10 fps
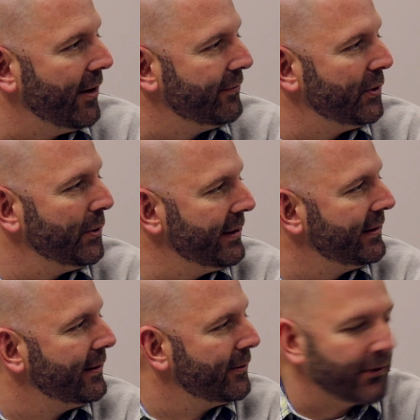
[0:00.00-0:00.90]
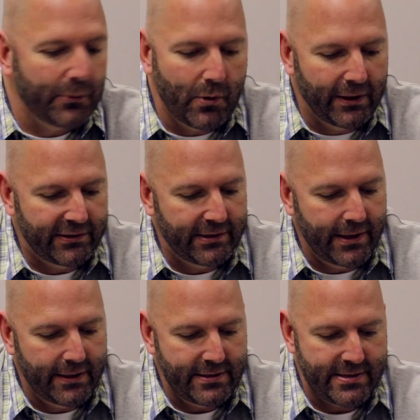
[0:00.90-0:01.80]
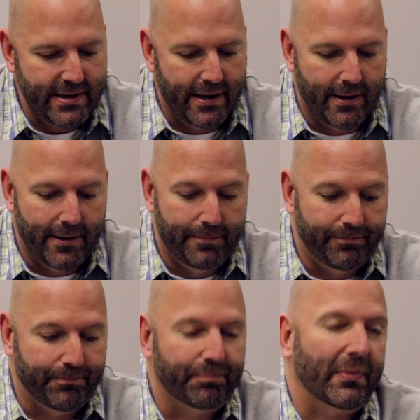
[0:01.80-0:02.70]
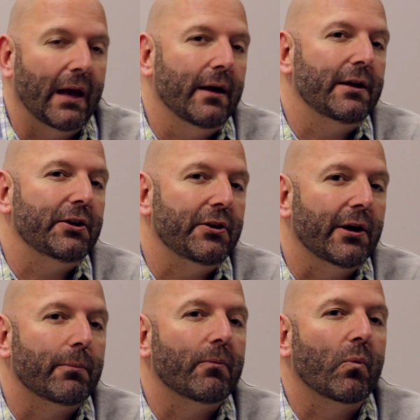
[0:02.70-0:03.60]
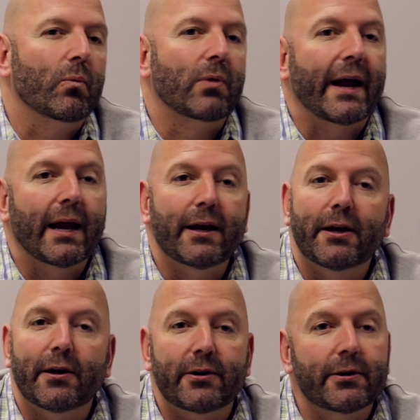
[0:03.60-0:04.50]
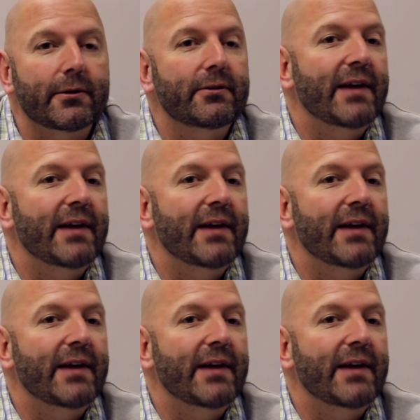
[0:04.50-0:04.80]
of doing a 1031 exchange. You know, like any other